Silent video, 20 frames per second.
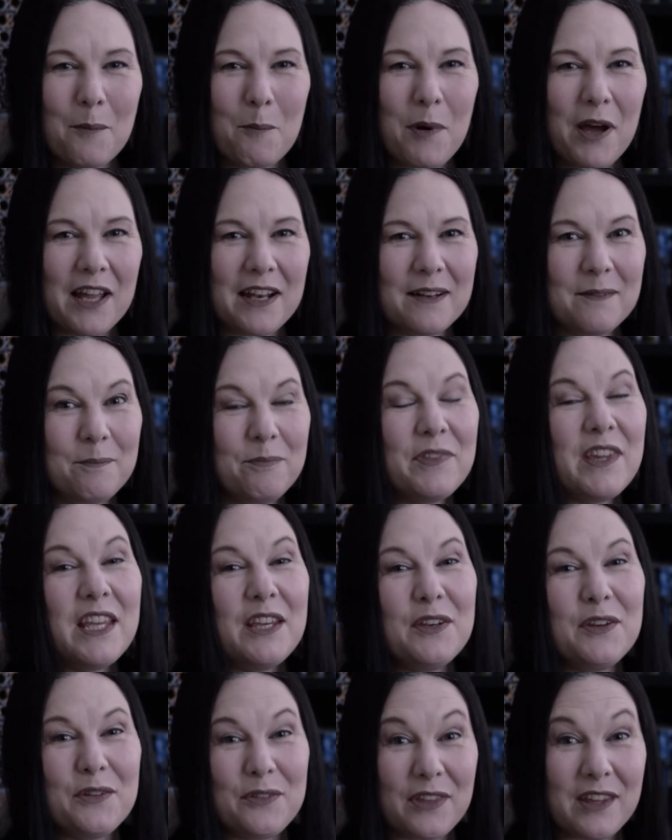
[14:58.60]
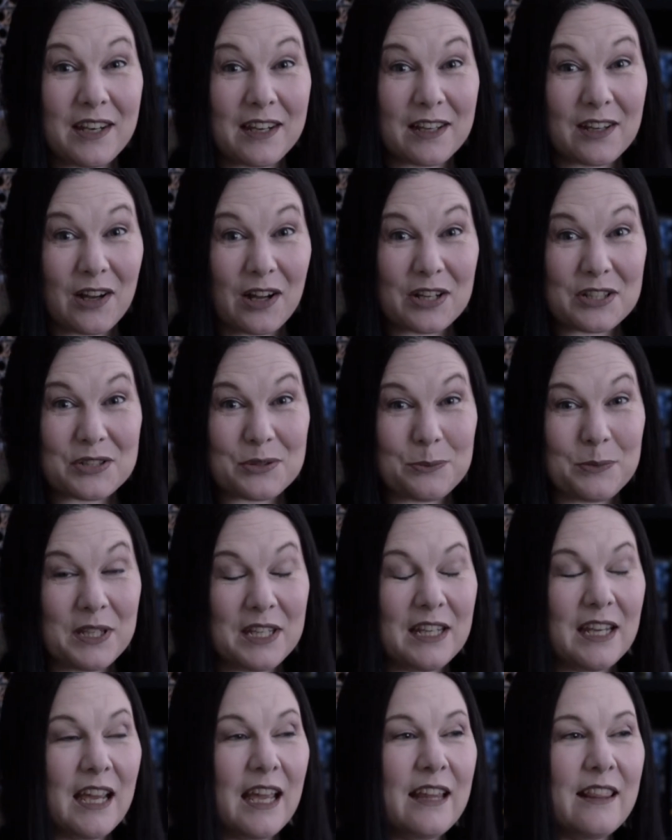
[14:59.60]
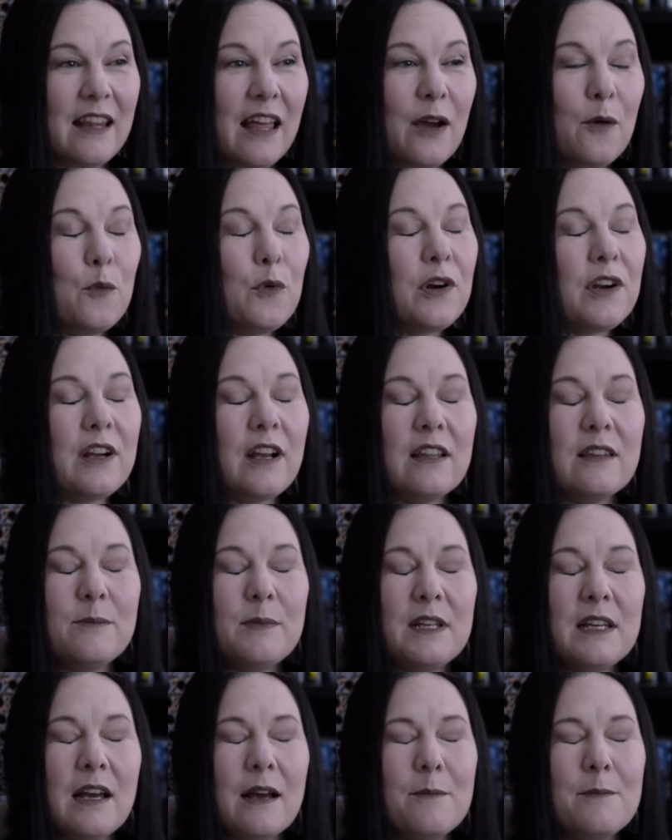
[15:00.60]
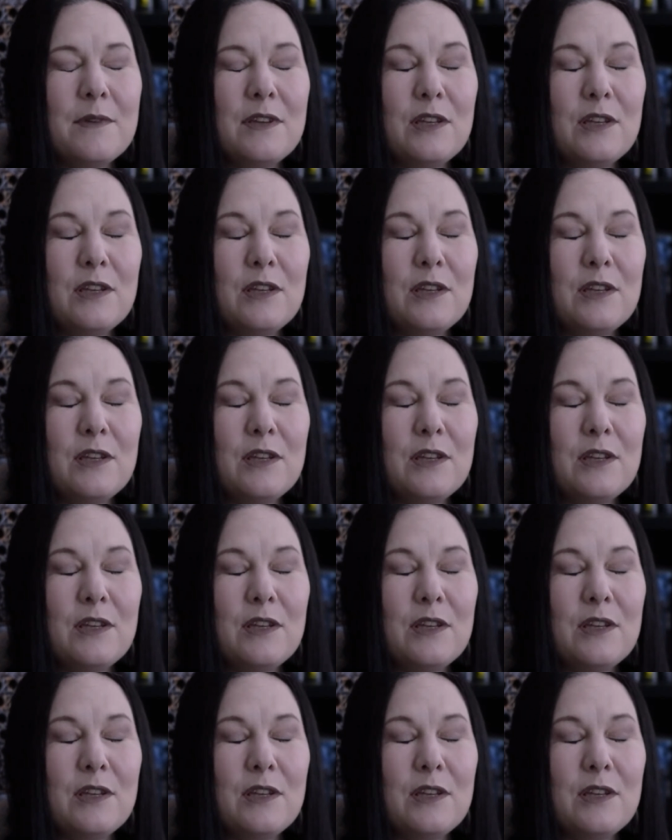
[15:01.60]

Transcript: but he knew that it got to me. And that word has become